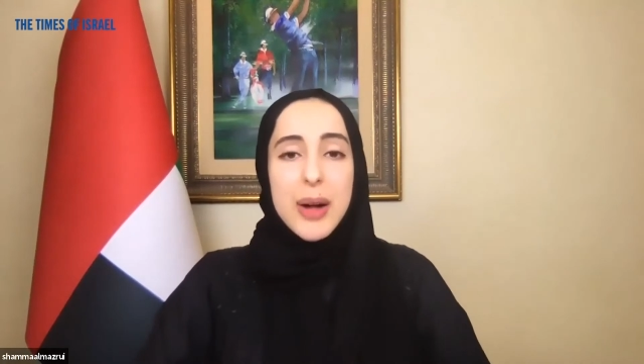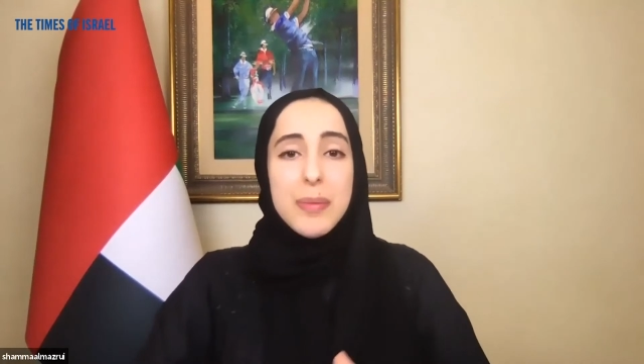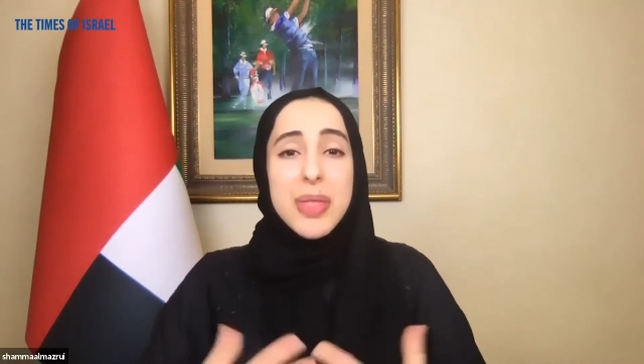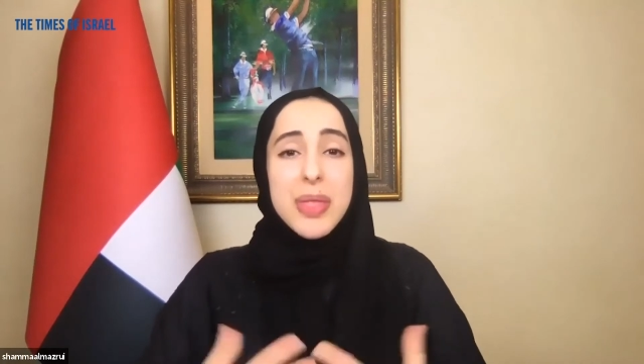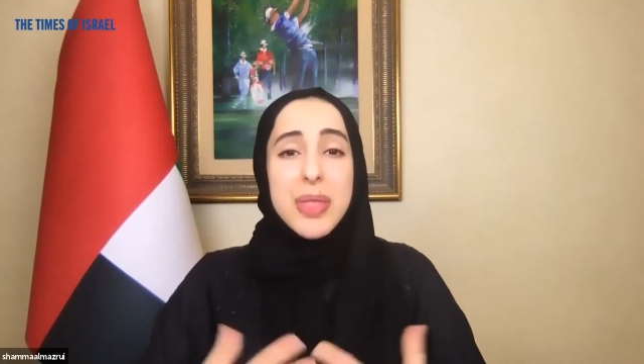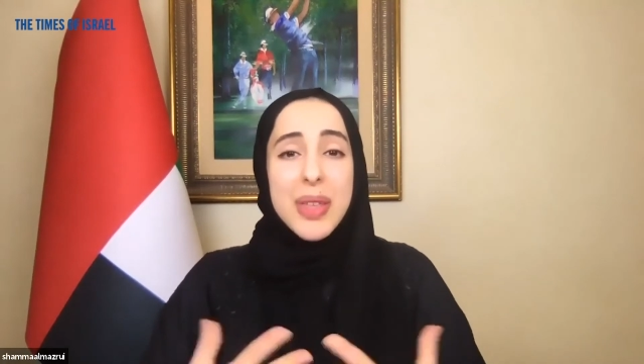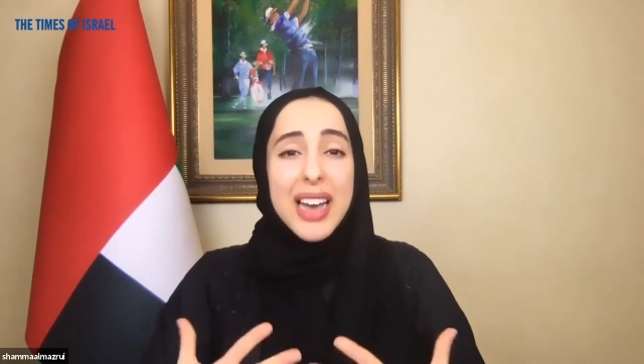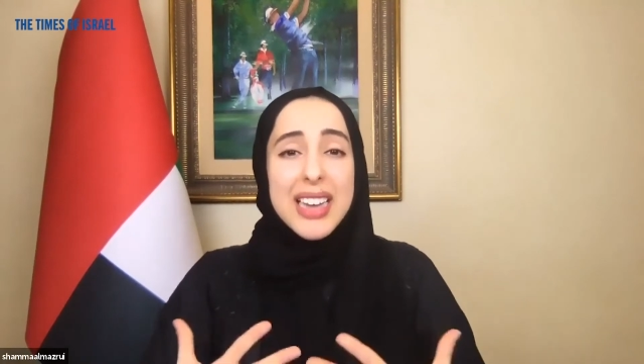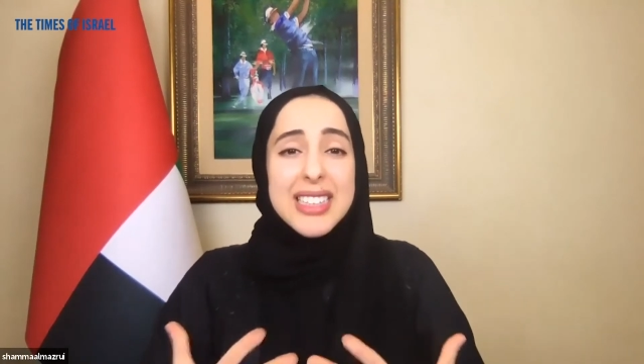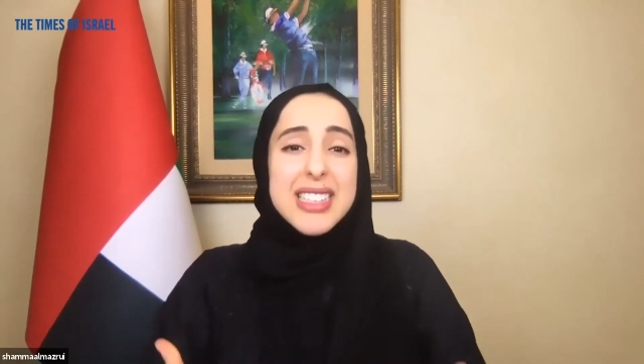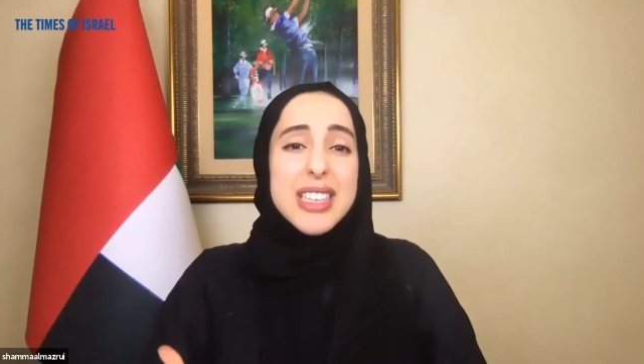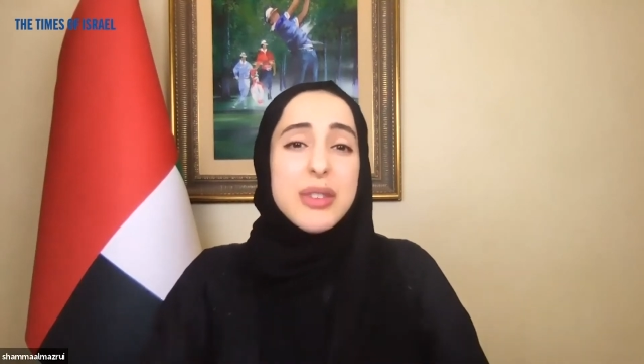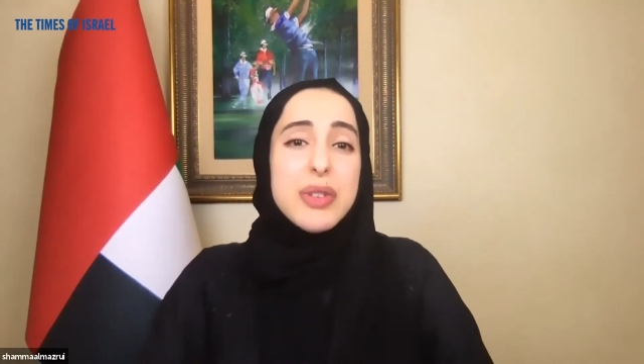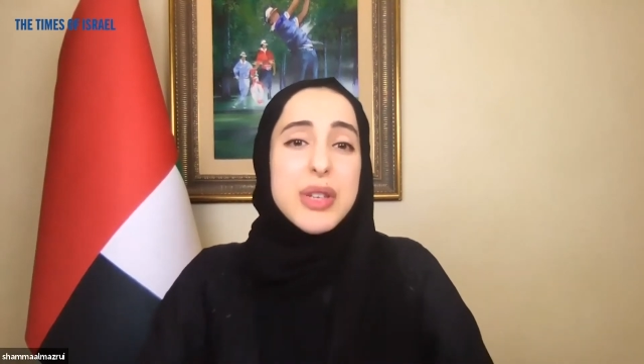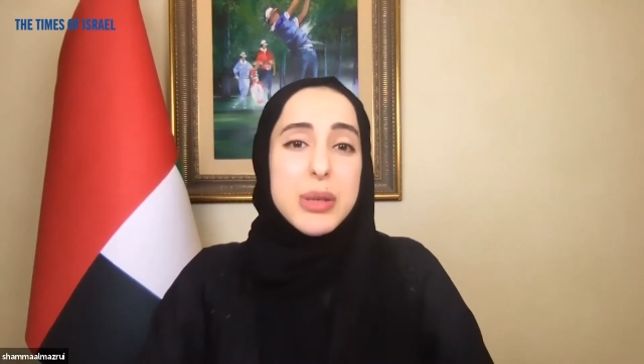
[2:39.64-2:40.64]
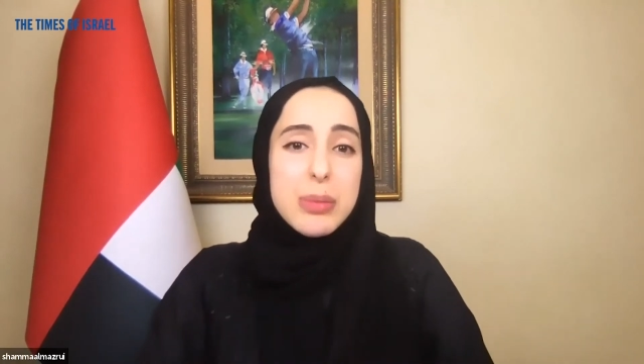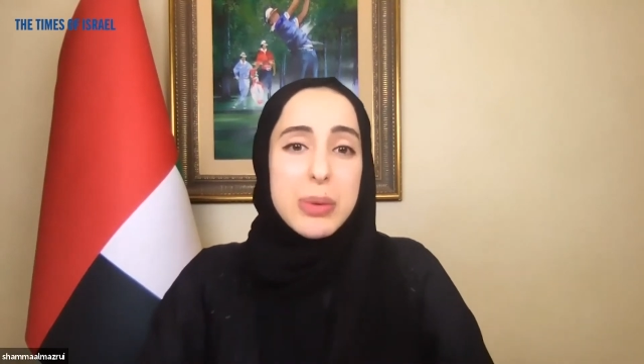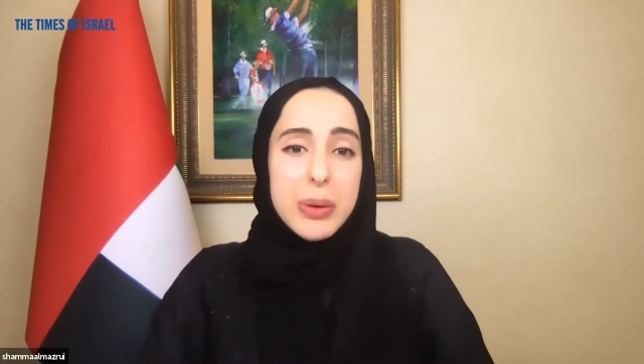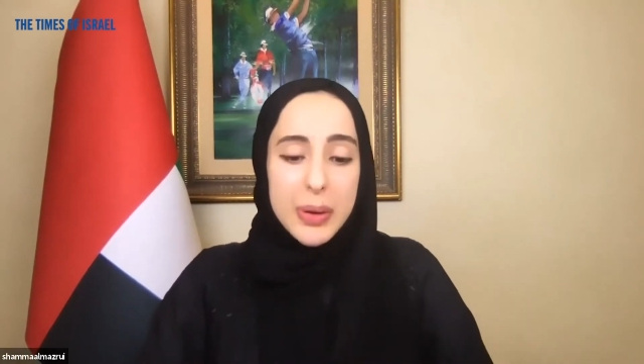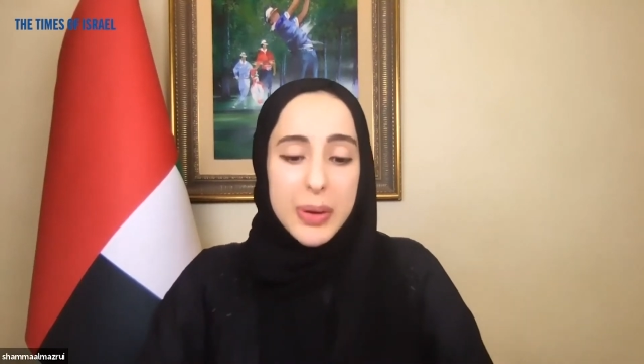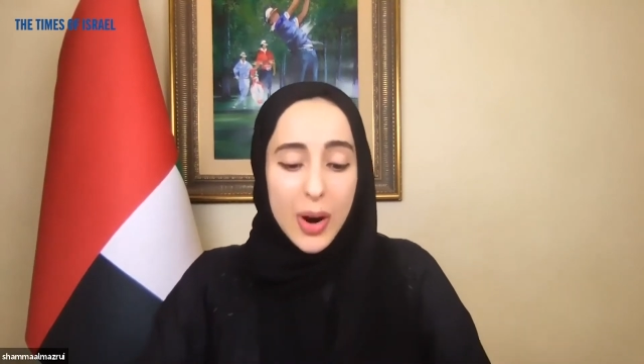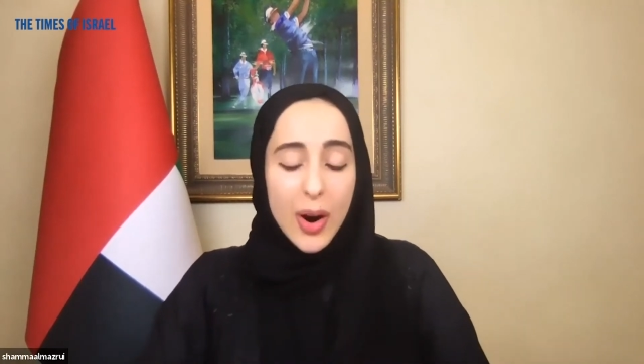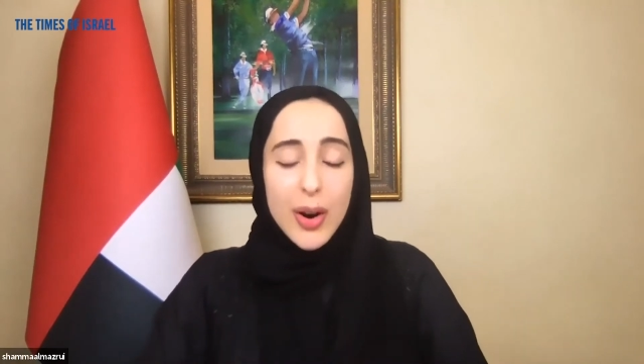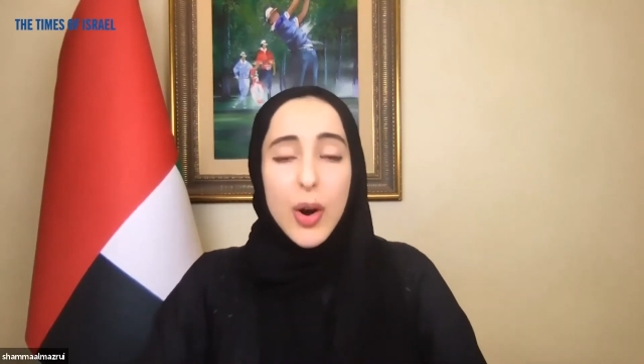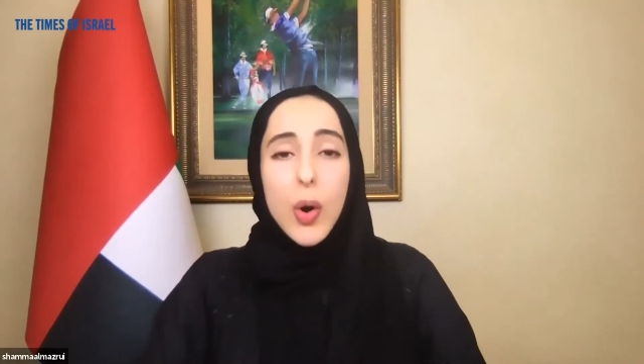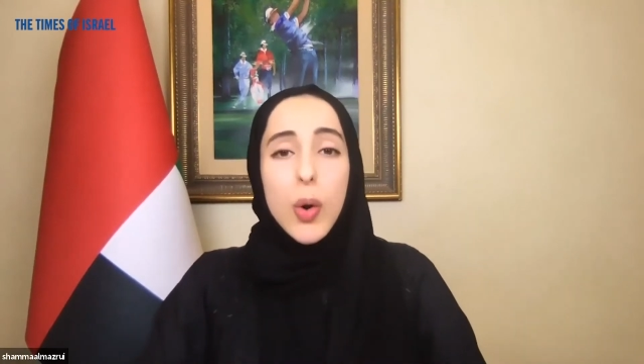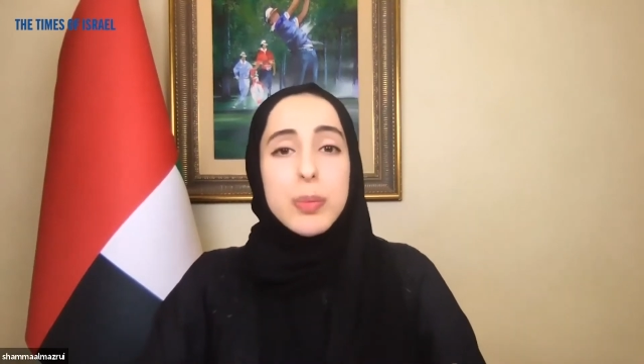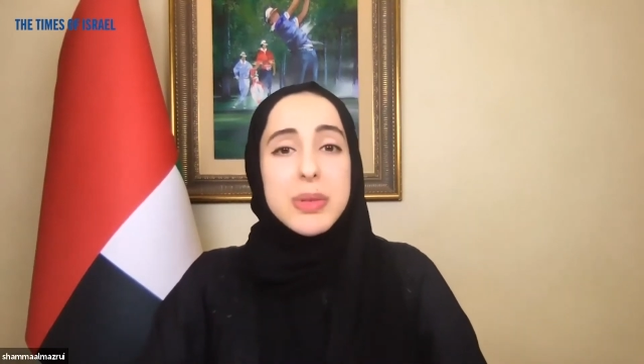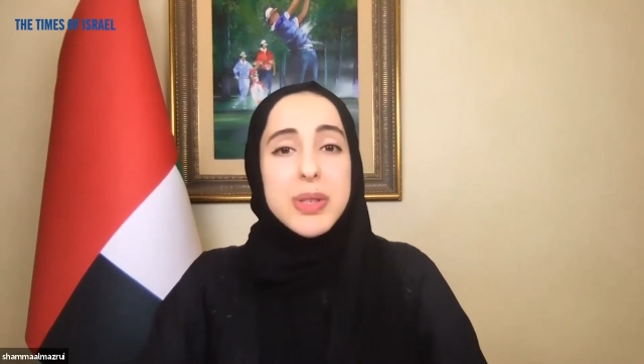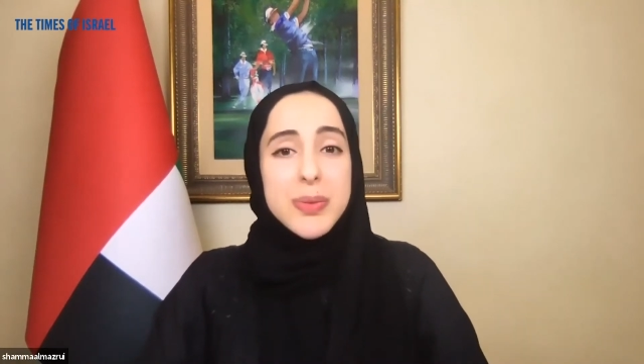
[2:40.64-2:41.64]
That's invisible. Our
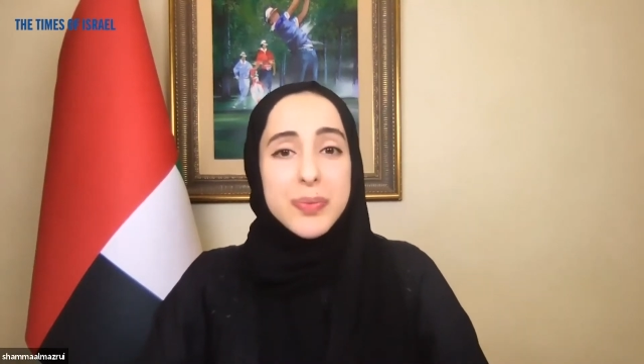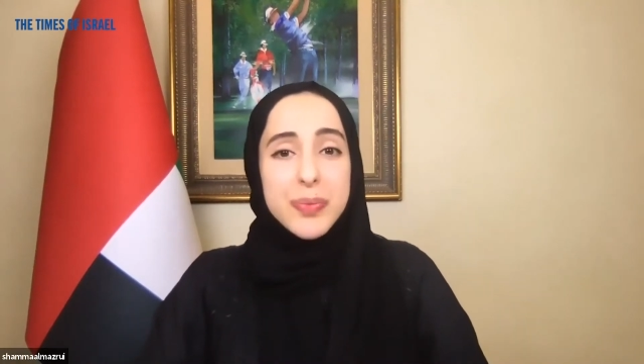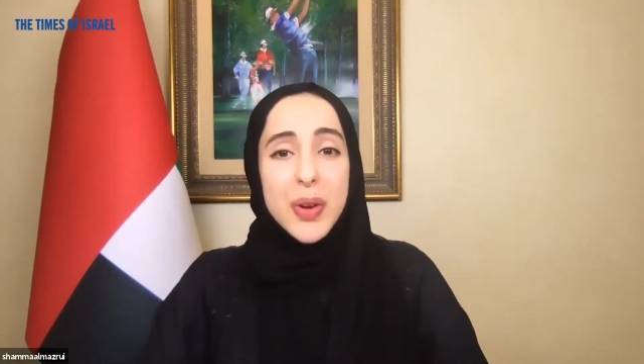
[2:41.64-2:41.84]
hopes,